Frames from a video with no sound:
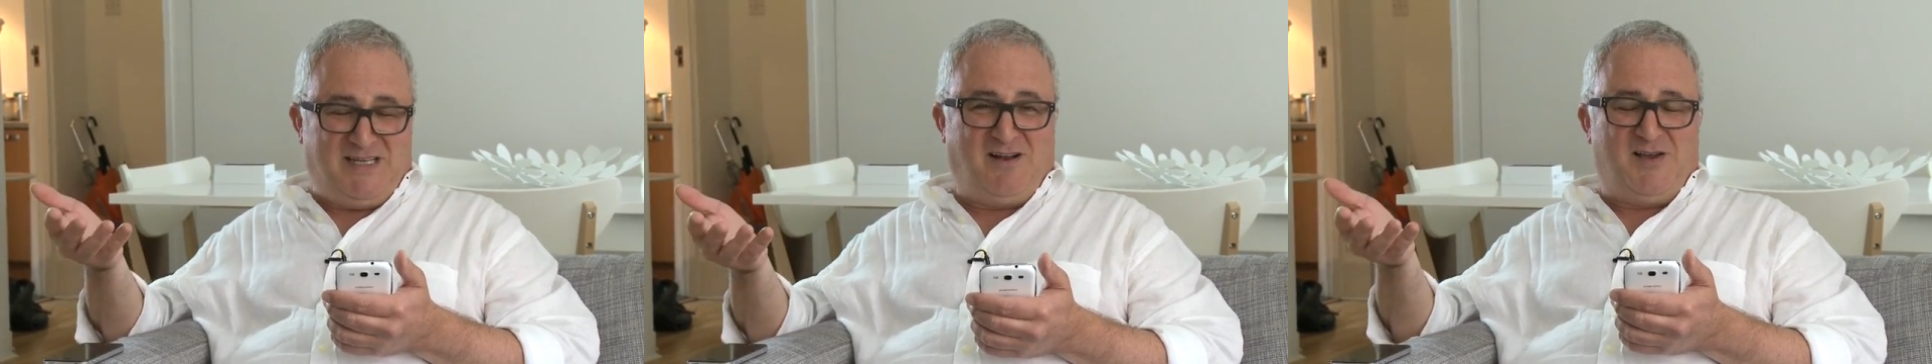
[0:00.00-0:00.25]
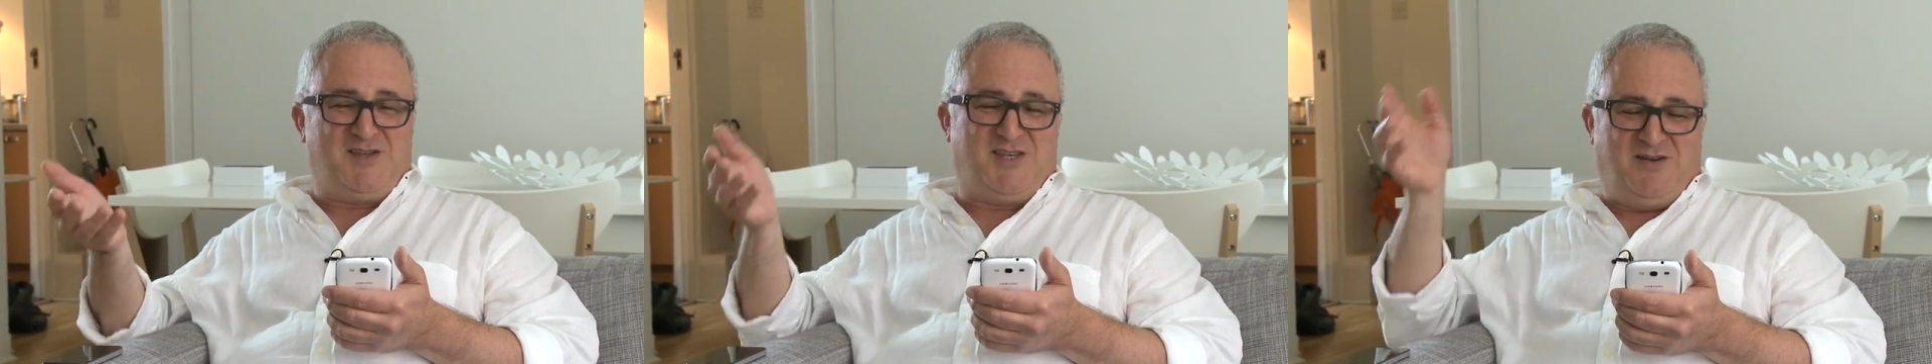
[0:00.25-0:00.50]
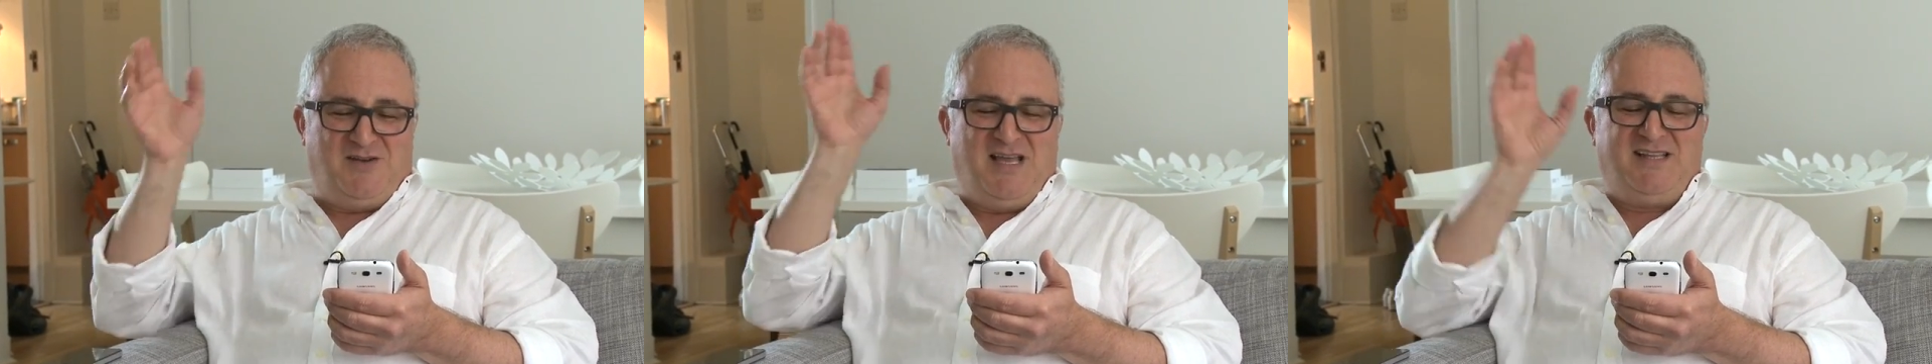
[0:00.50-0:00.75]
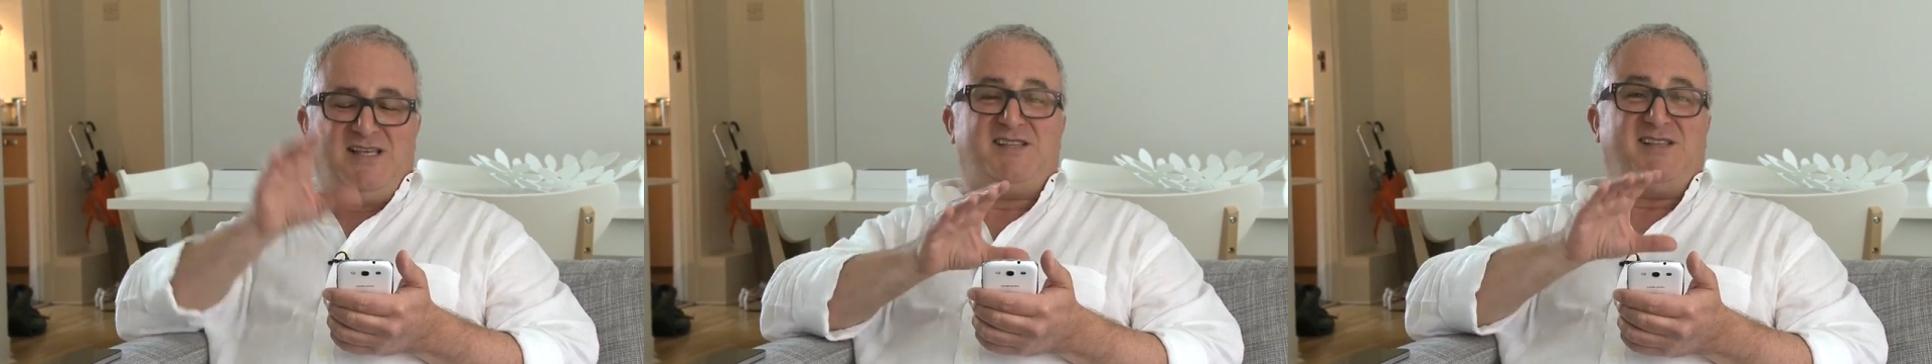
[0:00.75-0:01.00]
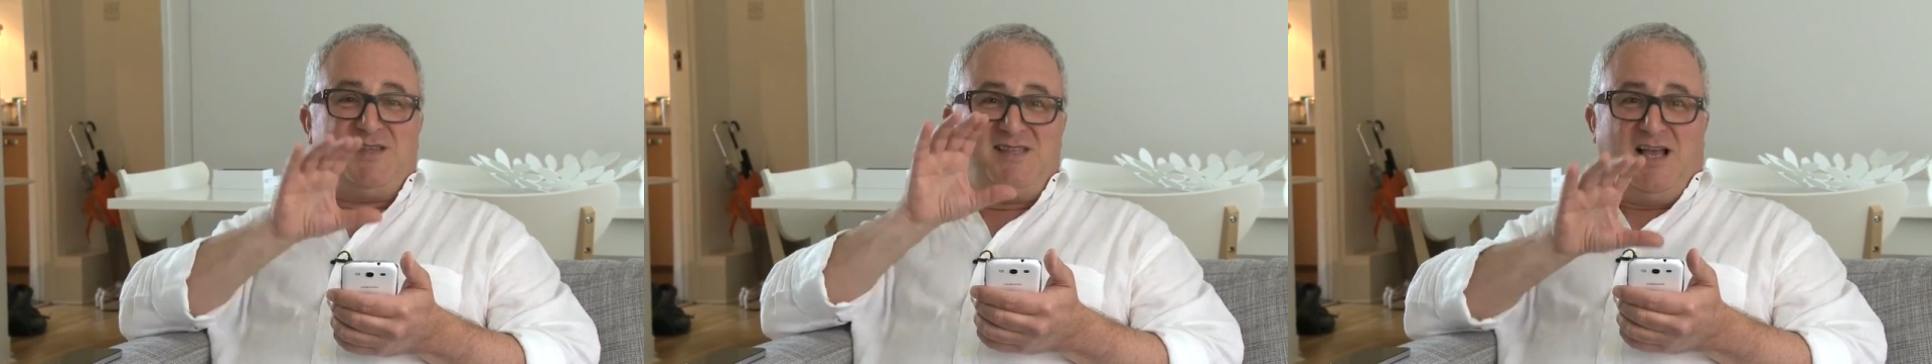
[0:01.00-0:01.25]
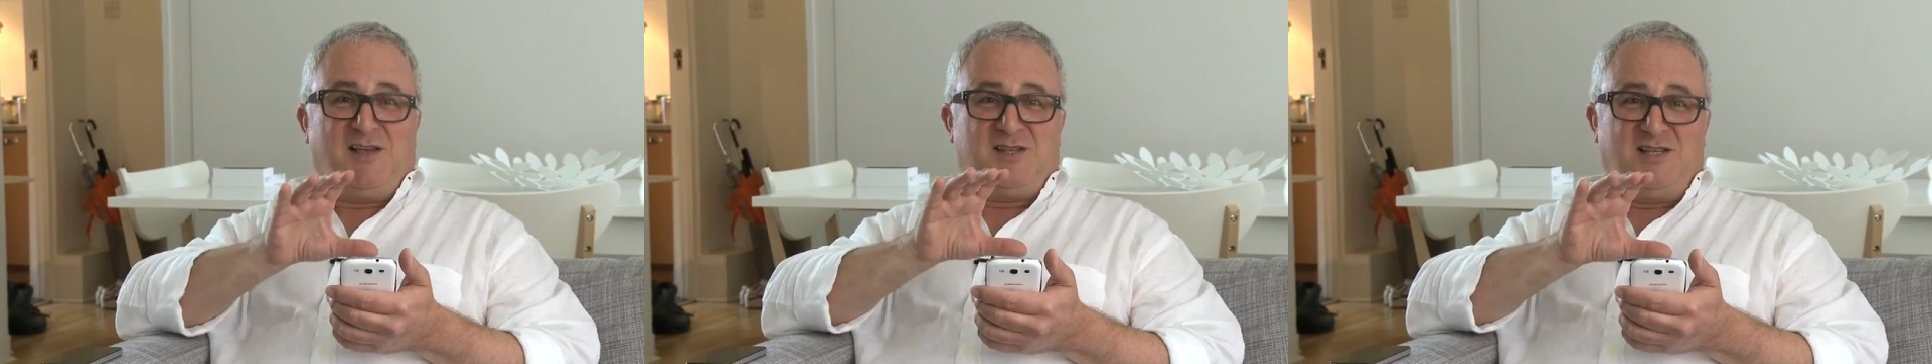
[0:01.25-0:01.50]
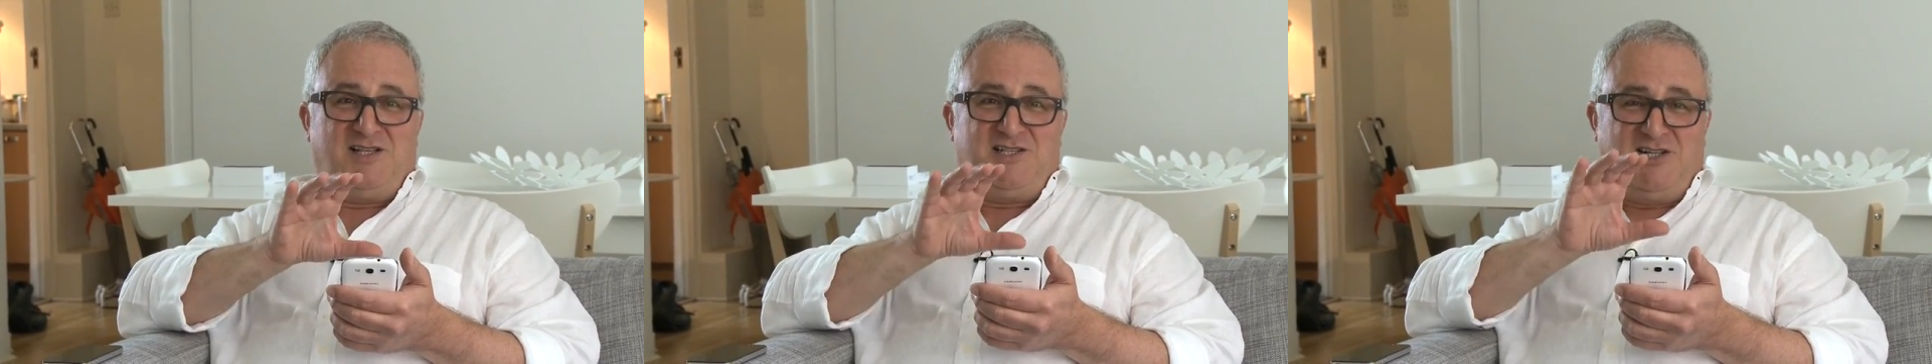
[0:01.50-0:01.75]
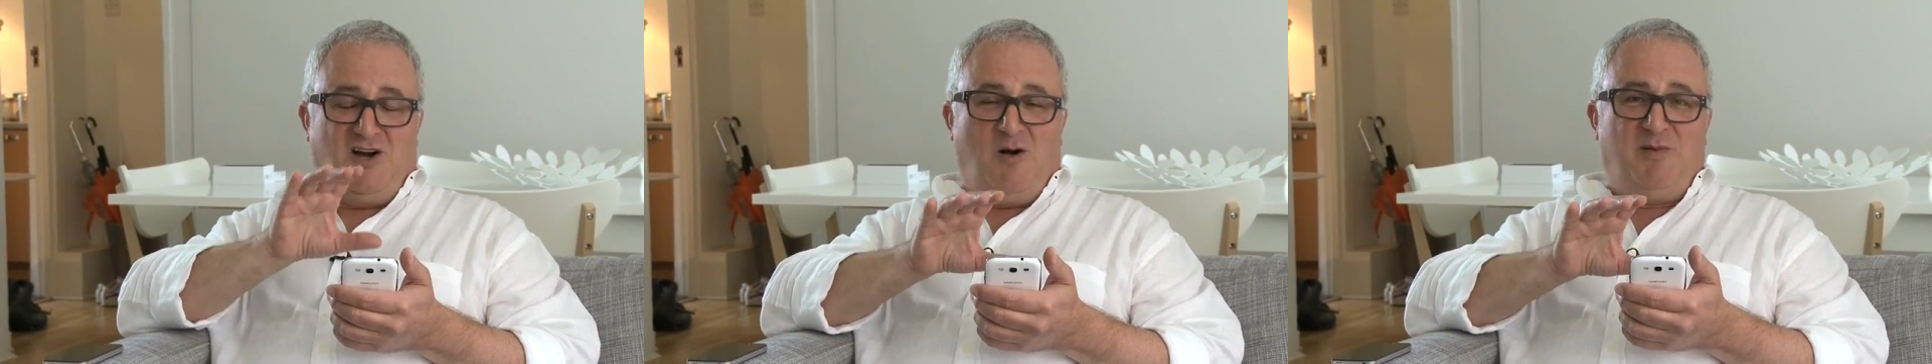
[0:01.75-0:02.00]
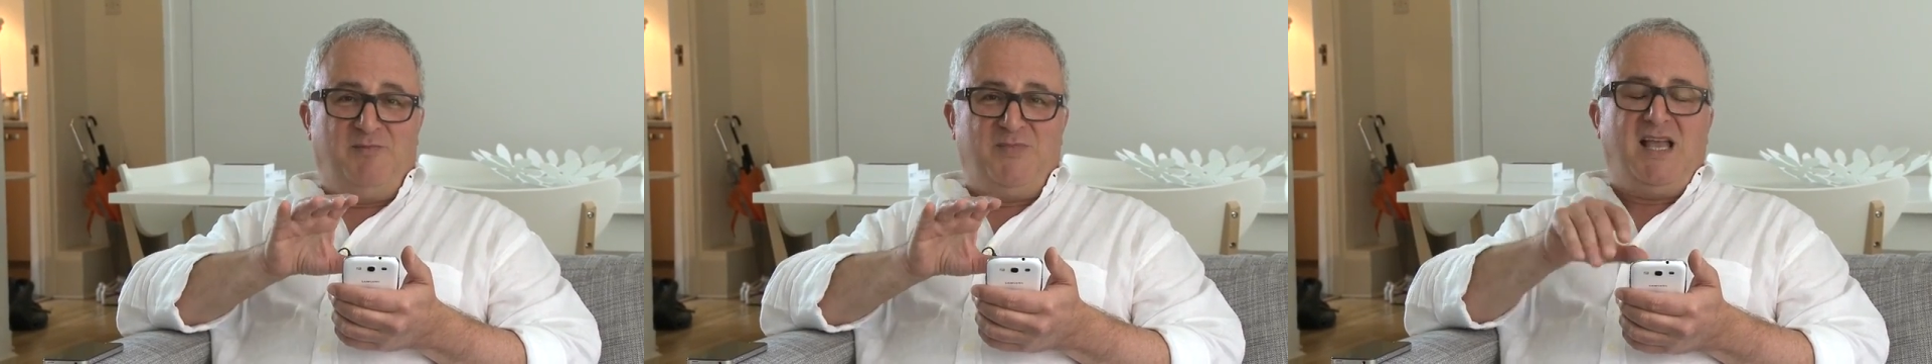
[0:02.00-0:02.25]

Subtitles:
nice to you. This just does the job.